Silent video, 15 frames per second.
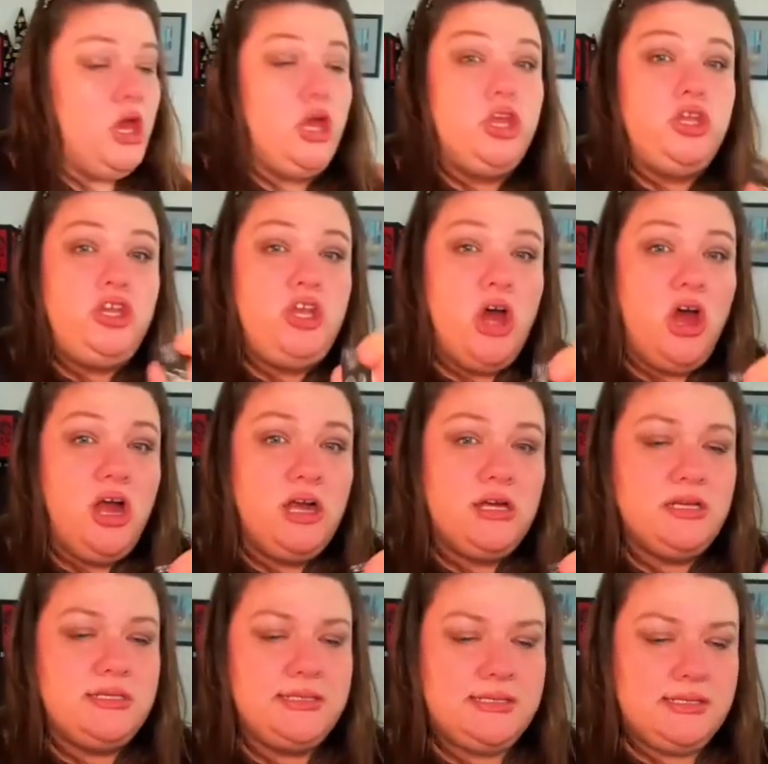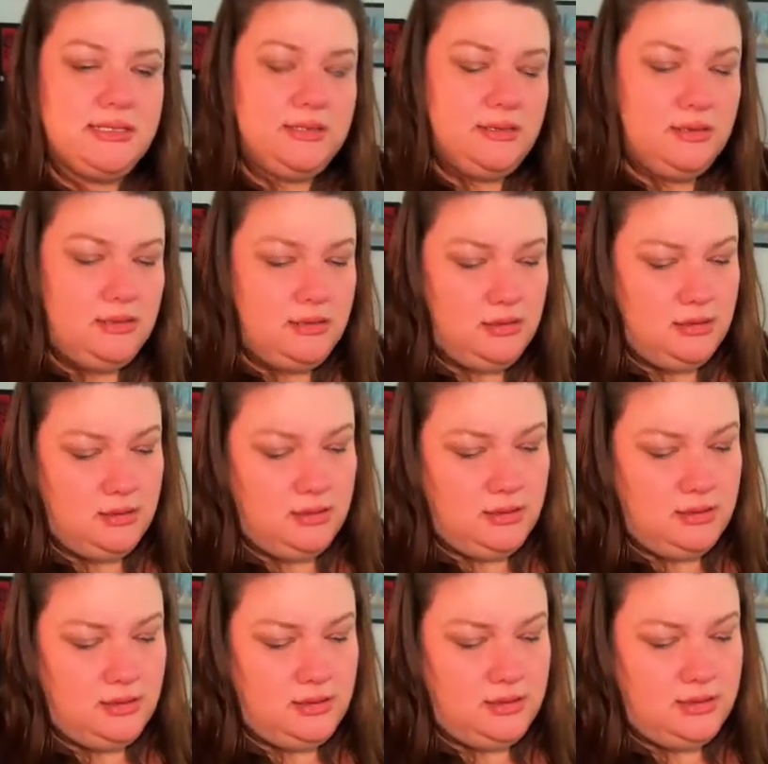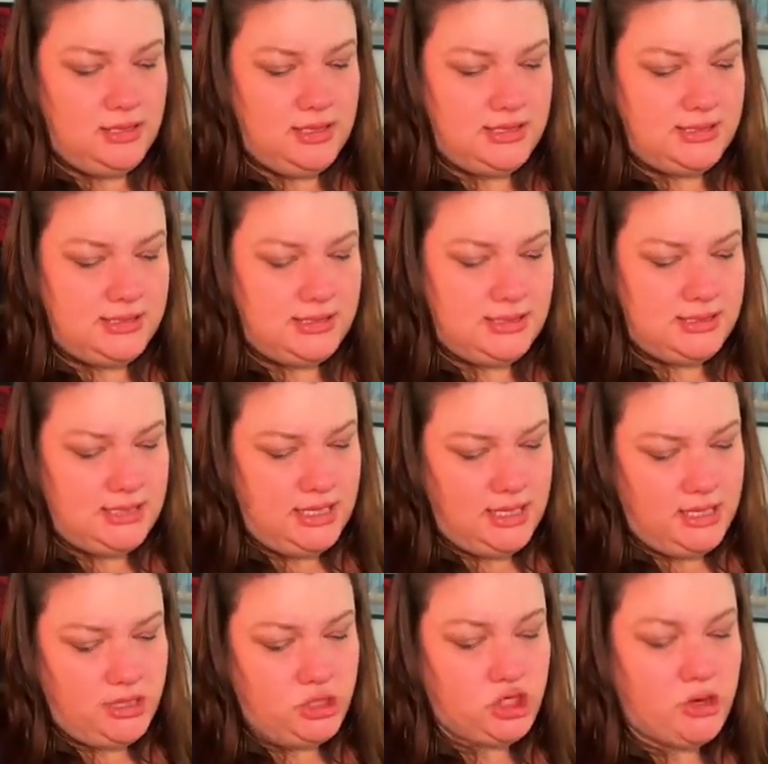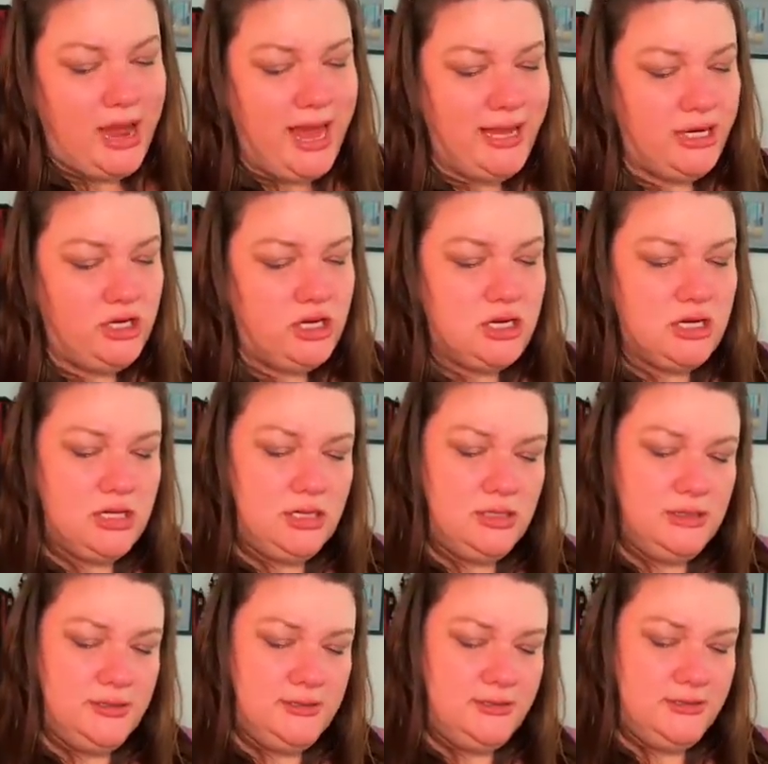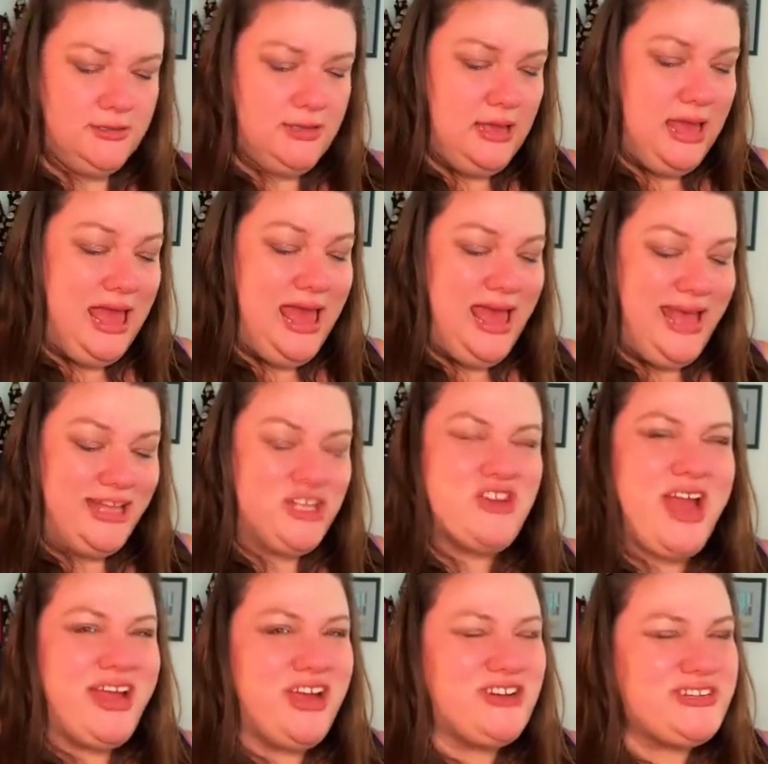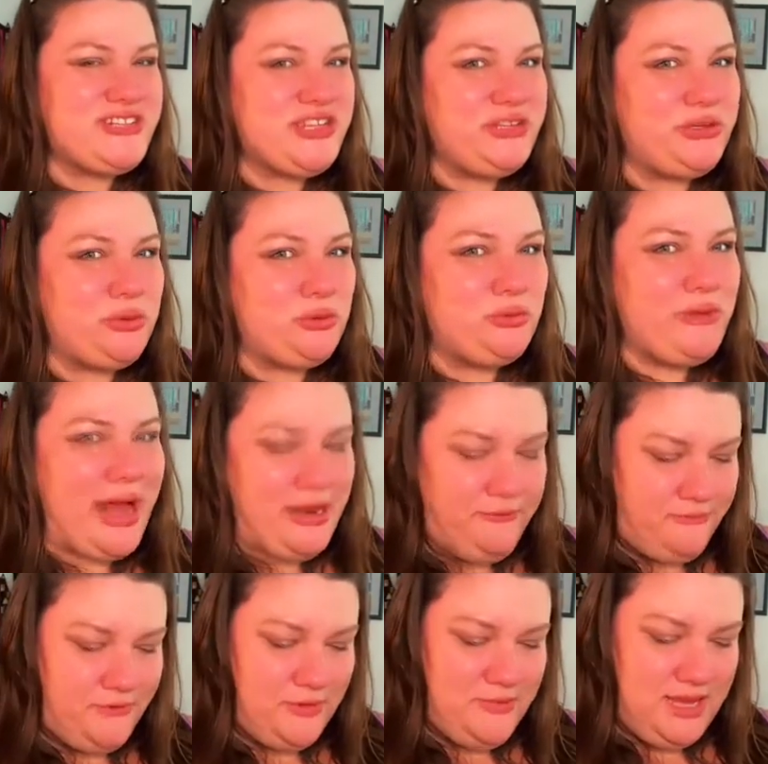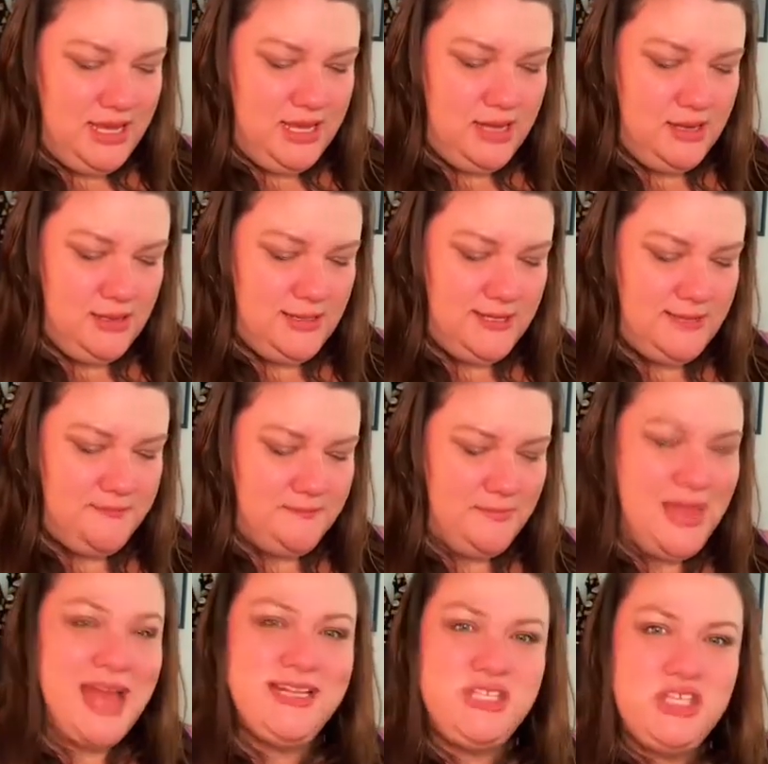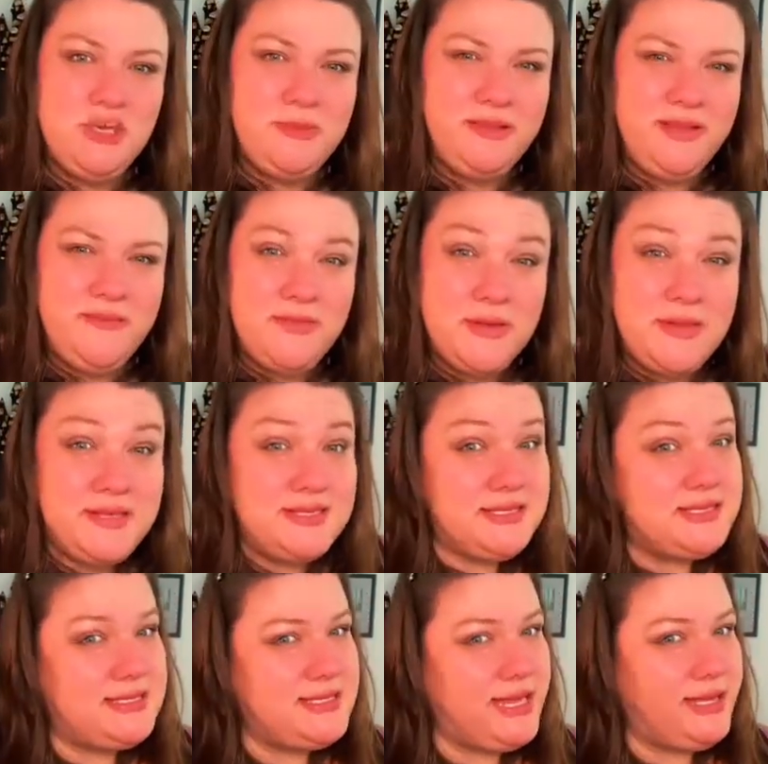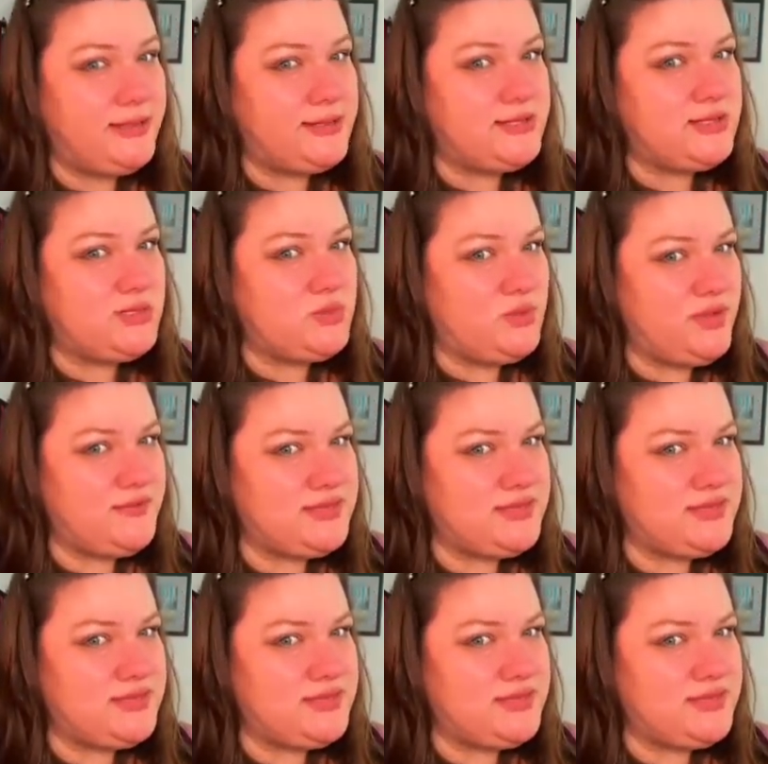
NARS, this is in Dragon Girl. Dragon Girl's a little red for me. I do believe, though, this is Taylor Swift's